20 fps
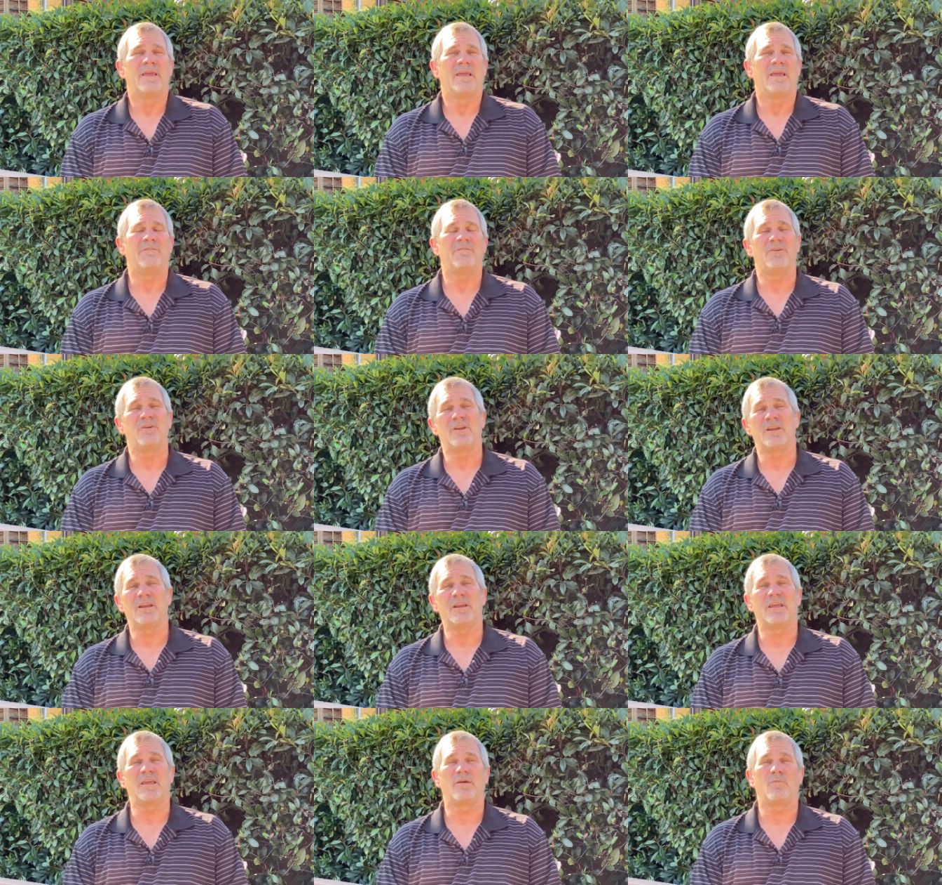If you
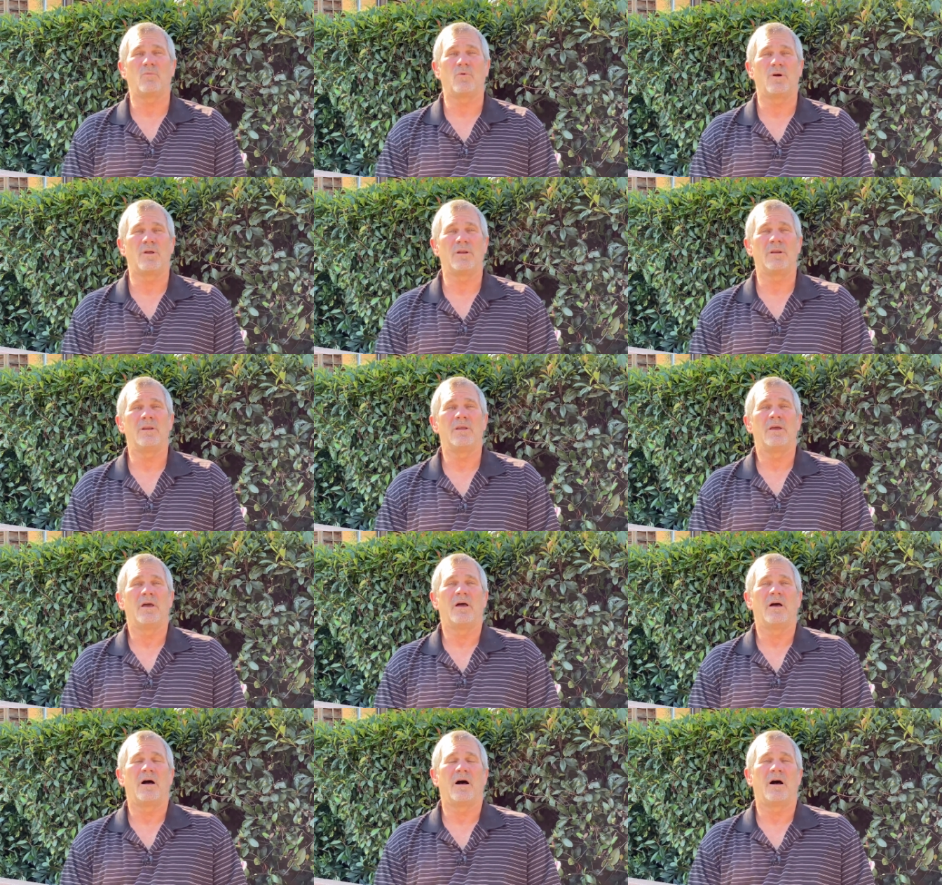didn't get one,
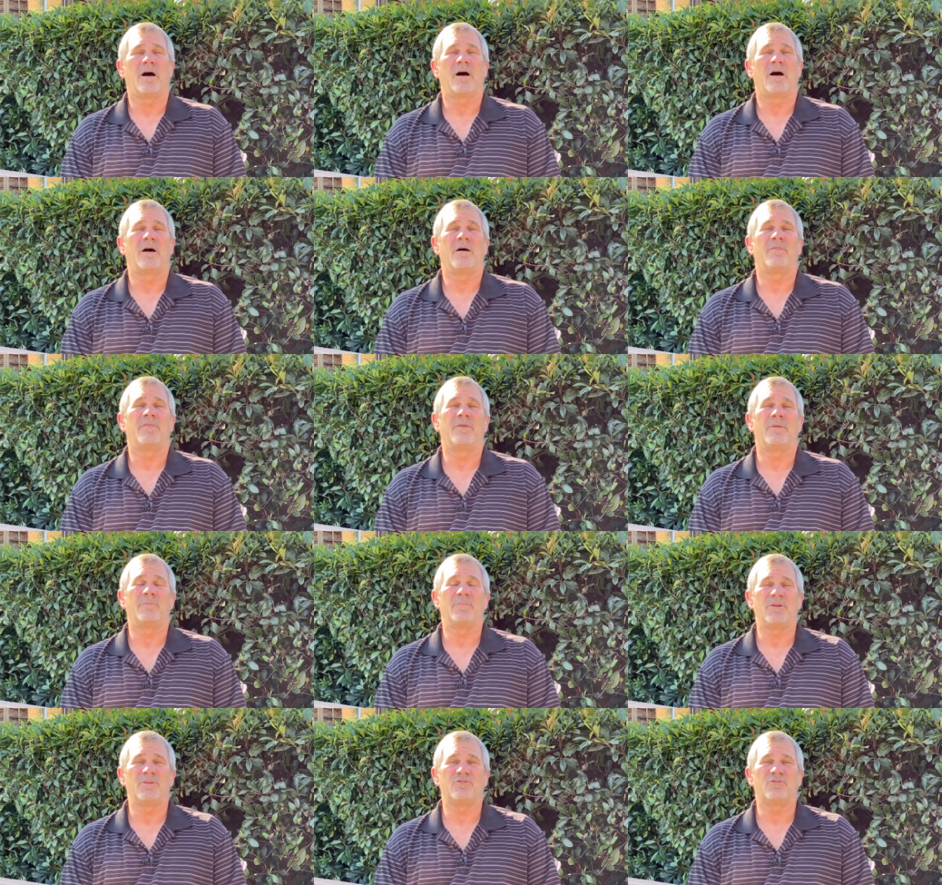uh,
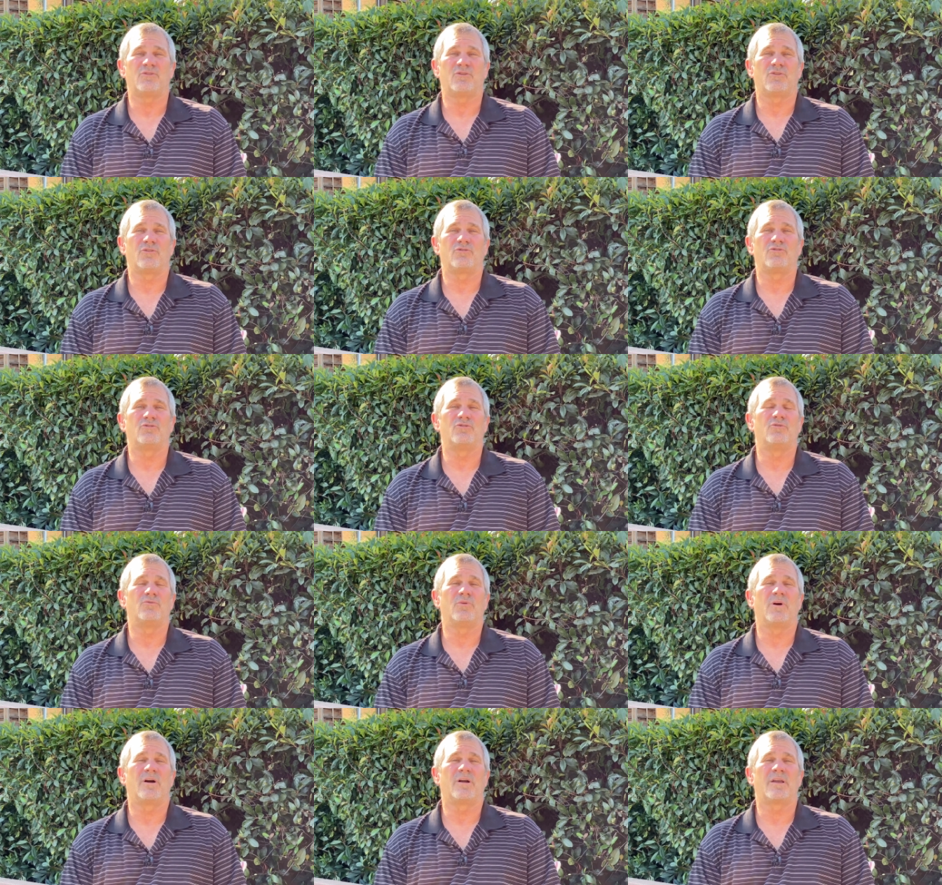then be sure
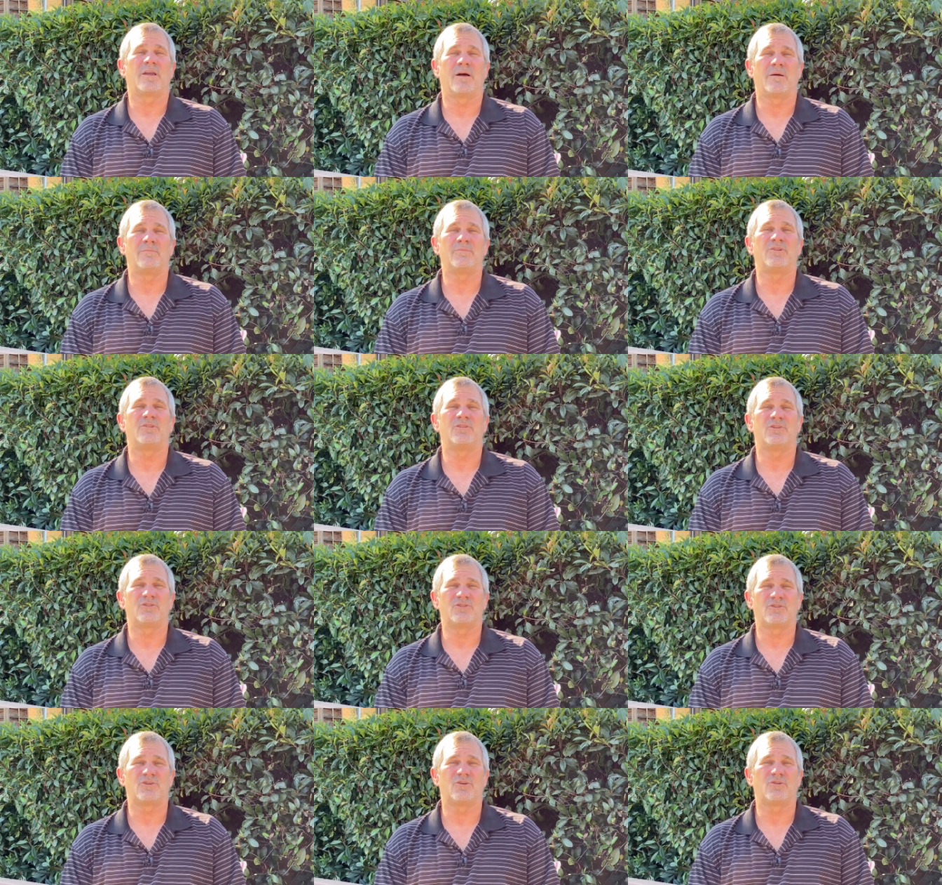to come to the
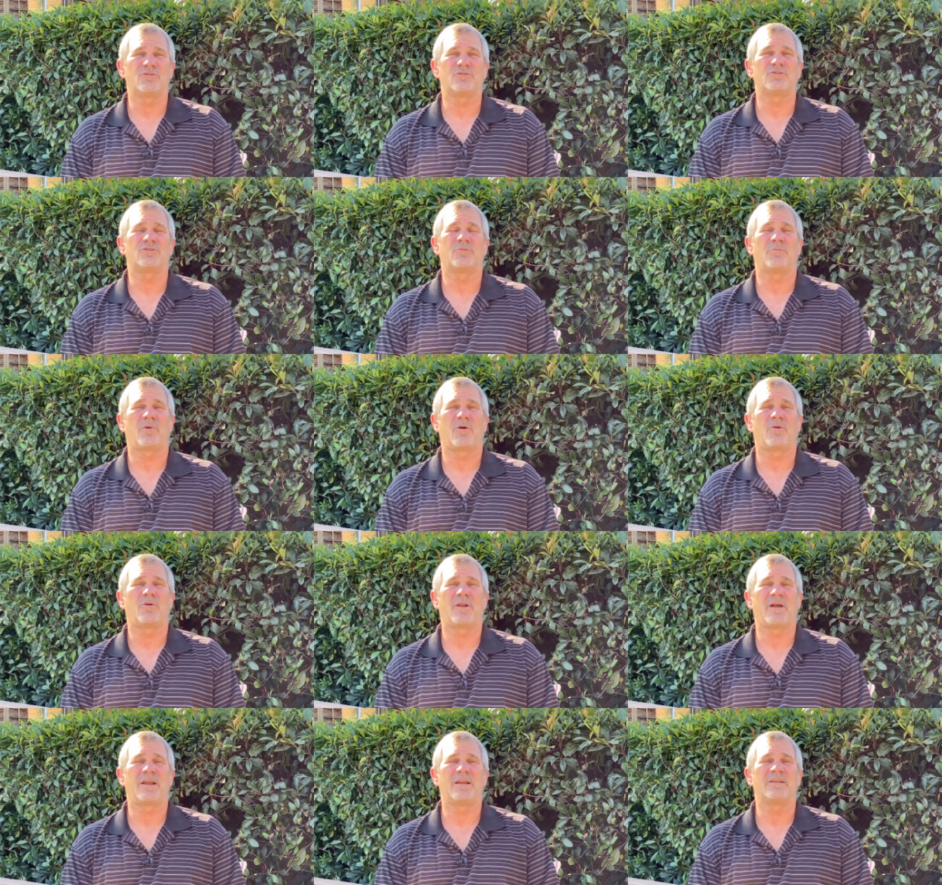church
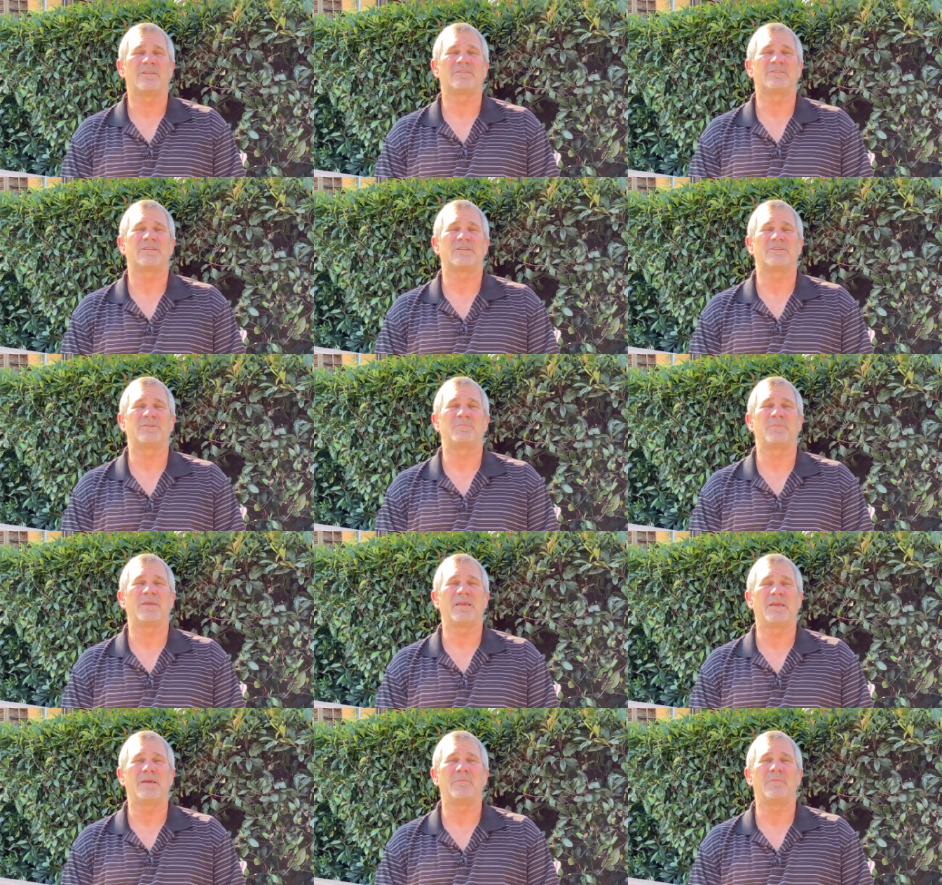tomorrow night at 6
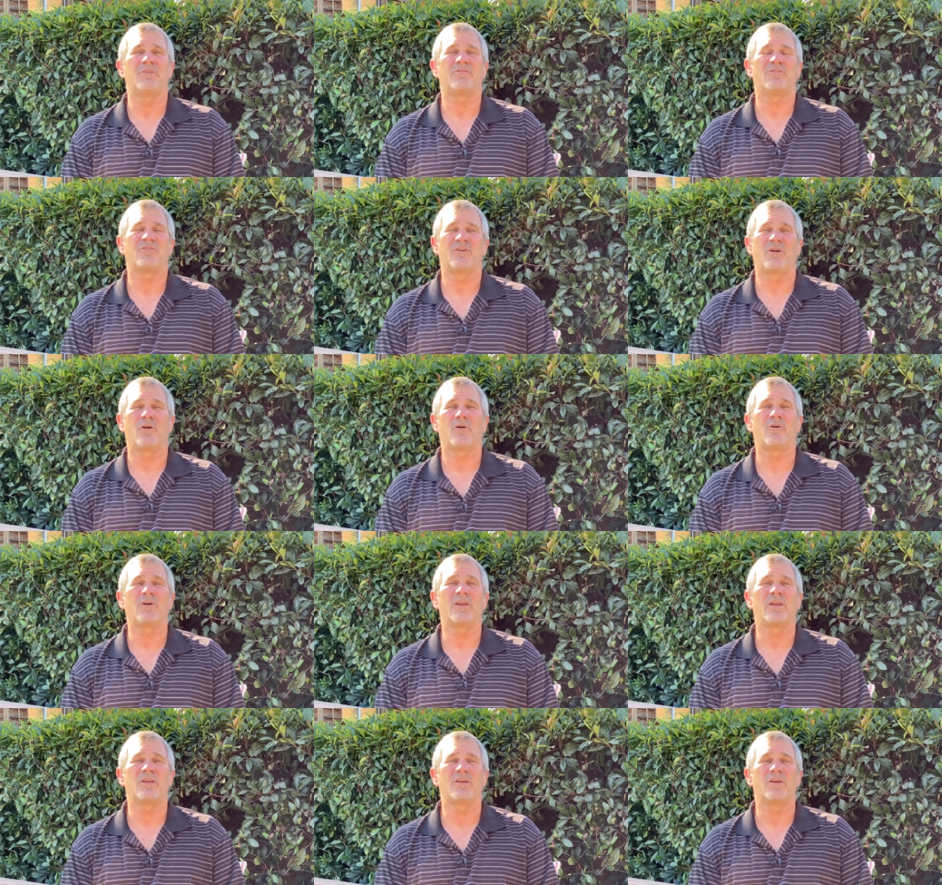p.m., and Sarah
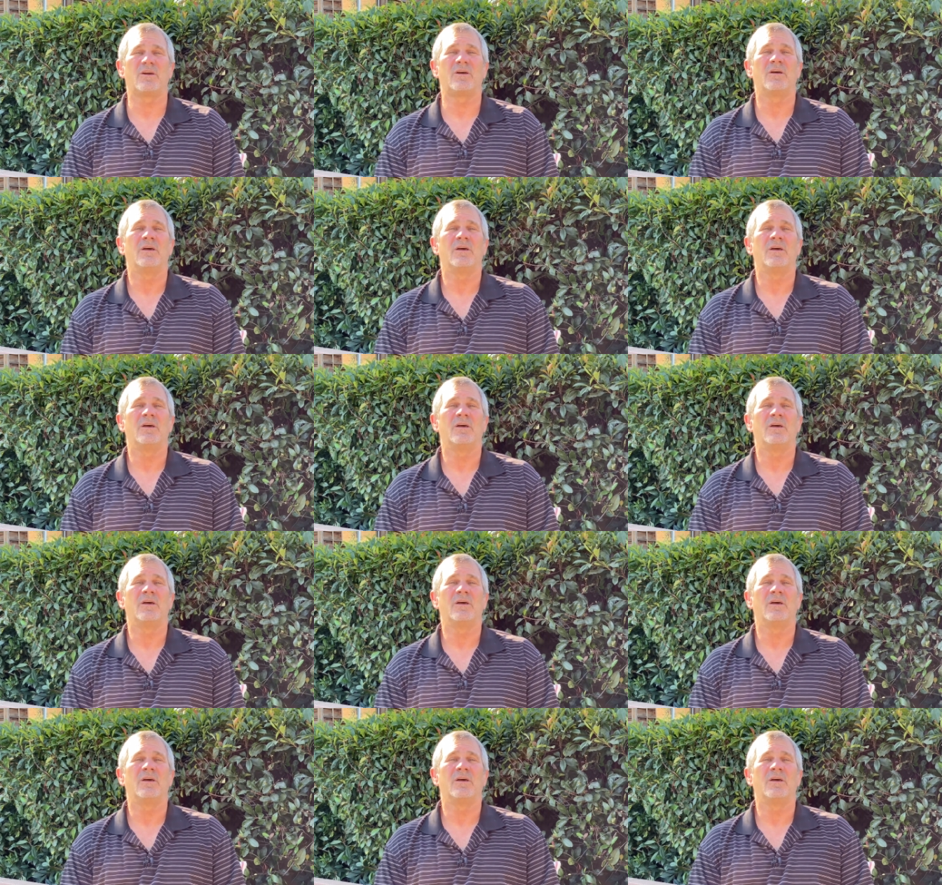will get you